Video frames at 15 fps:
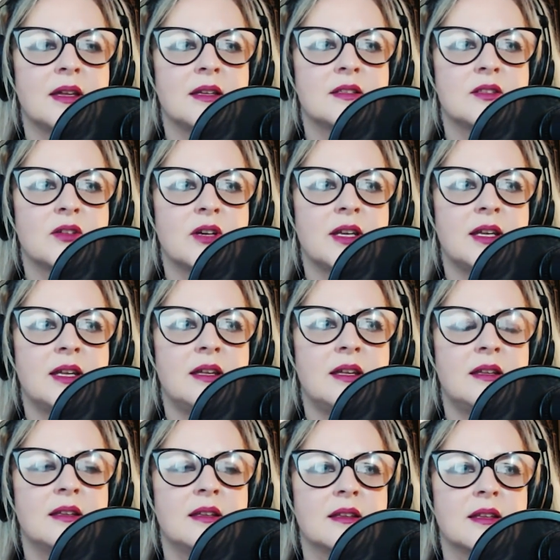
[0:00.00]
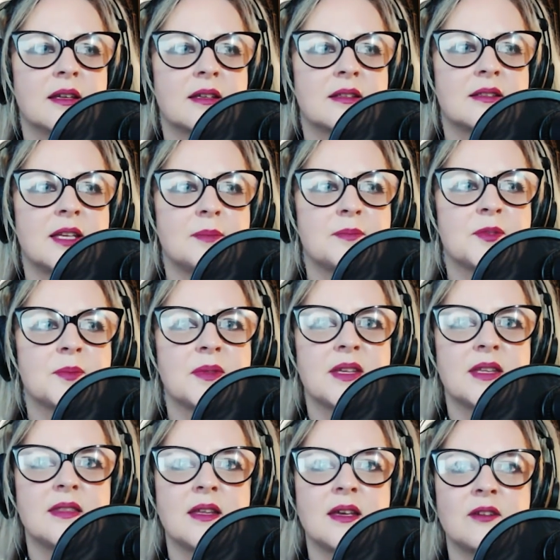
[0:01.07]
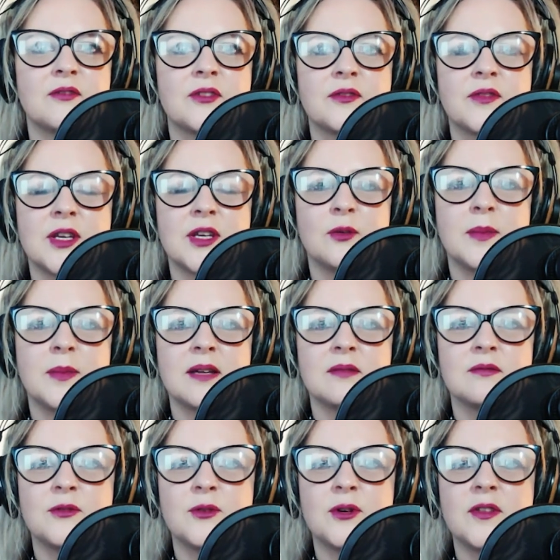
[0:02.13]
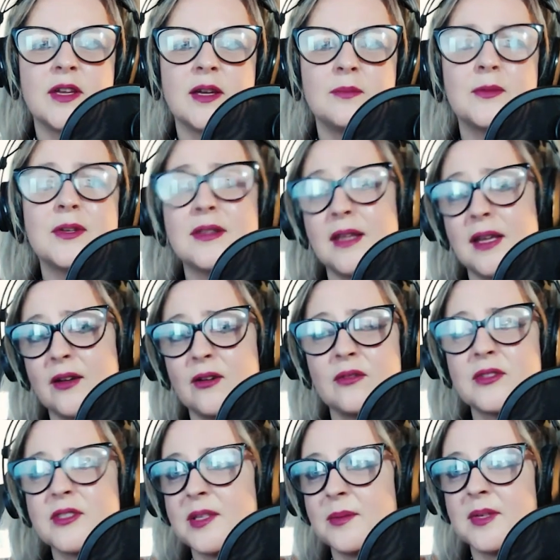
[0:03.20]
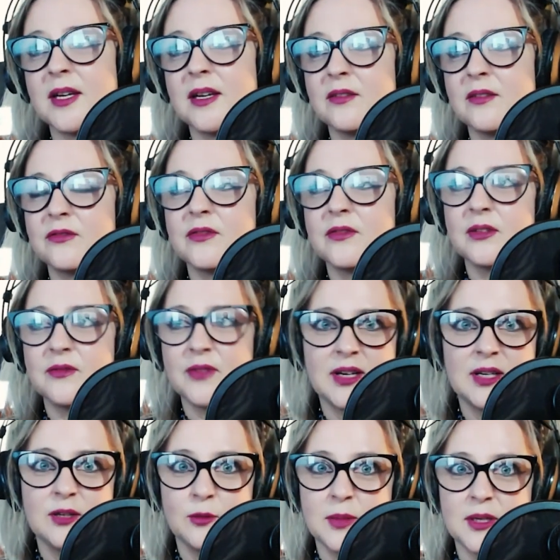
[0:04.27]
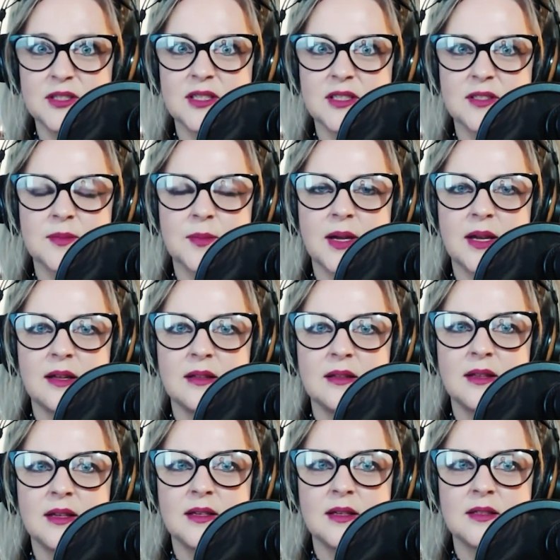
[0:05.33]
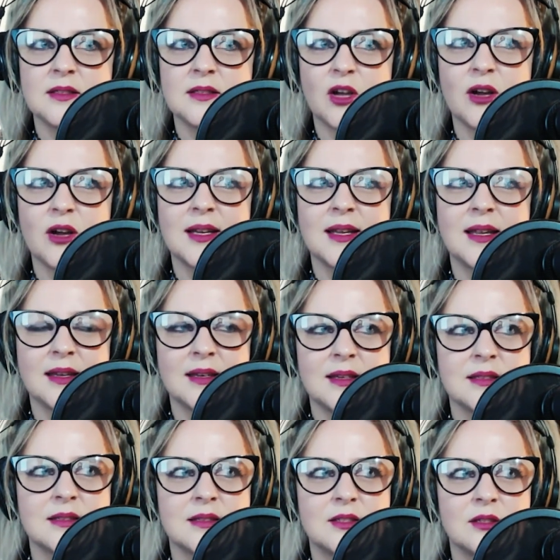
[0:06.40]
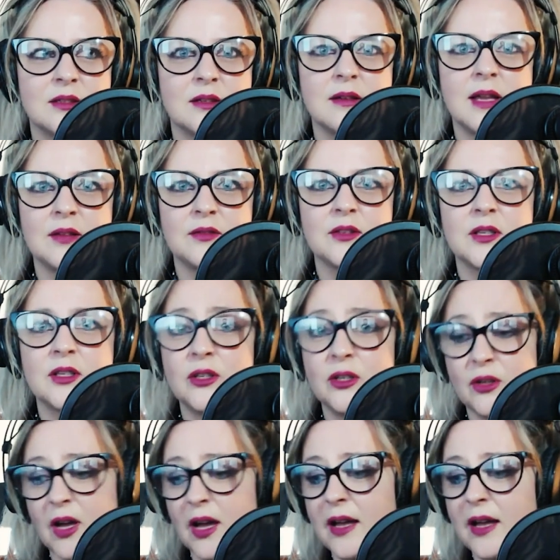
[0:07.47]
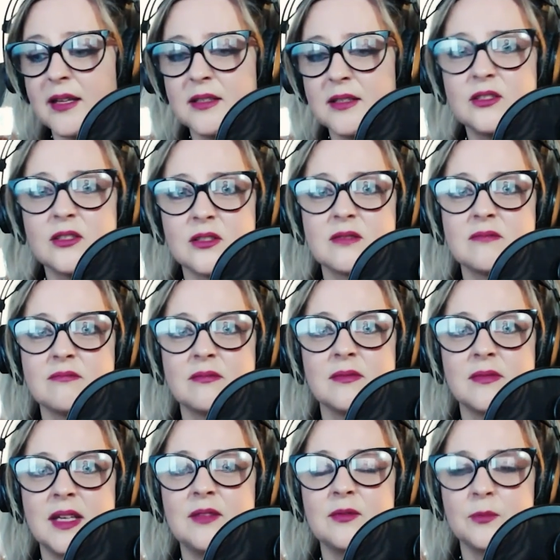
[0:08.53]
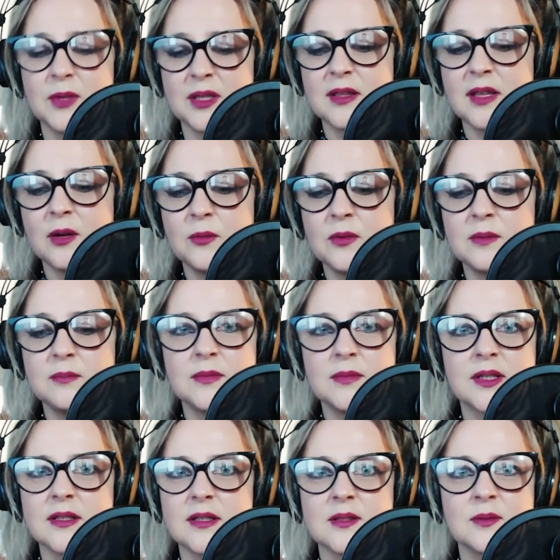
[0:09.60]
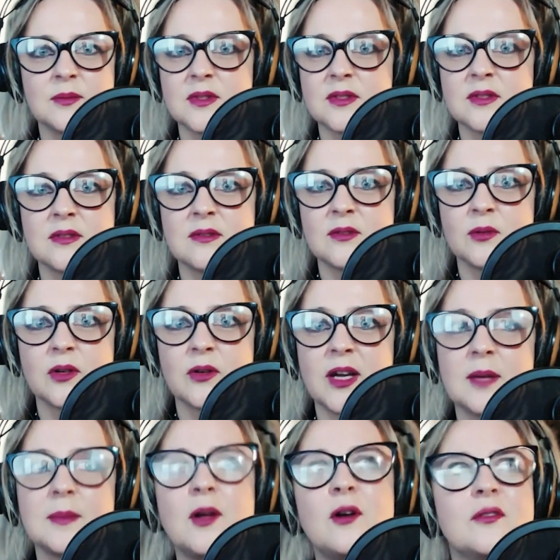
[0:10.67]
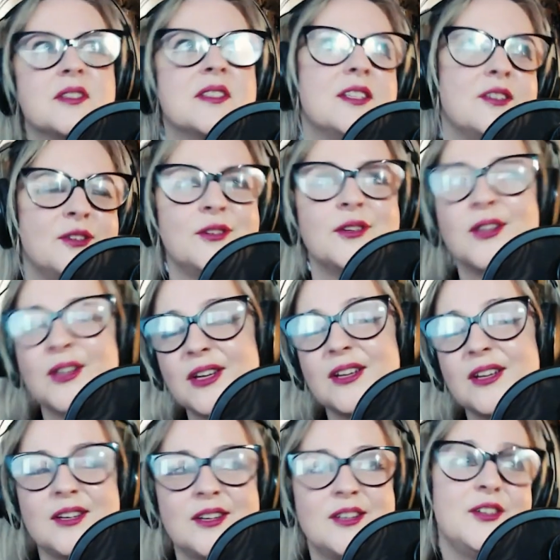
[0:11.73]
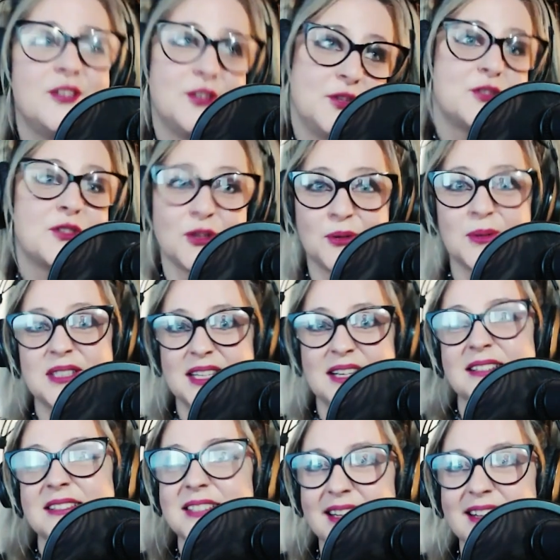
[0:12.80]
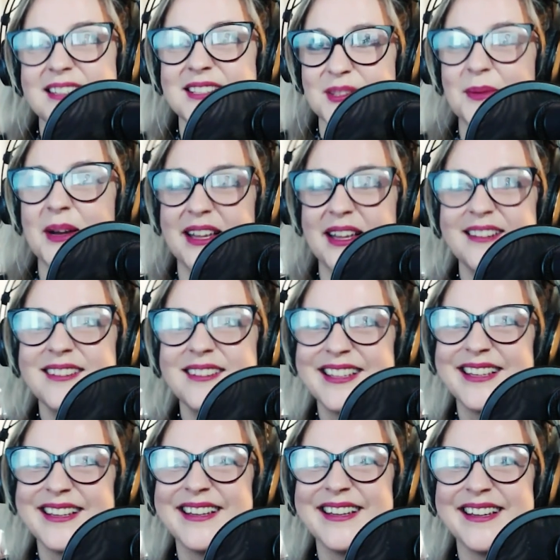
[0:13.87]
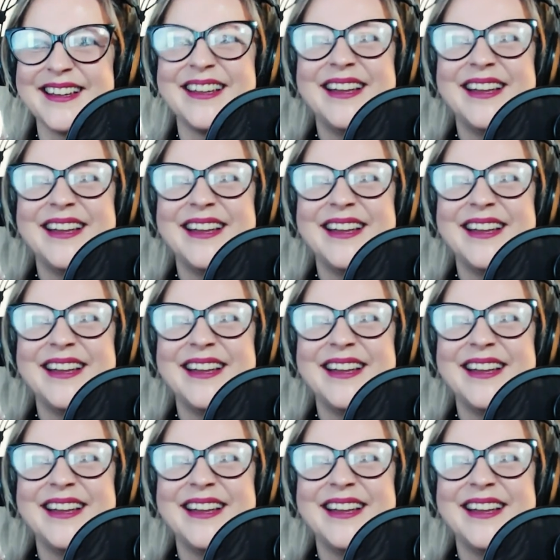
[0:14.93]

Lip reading: Is there any like tips within that for video making for them when they obviously would have a very low budget as well, to how to get it to the level that you had, just even with that one, because it was so incredible? Obviously, you should go into acting as well. But,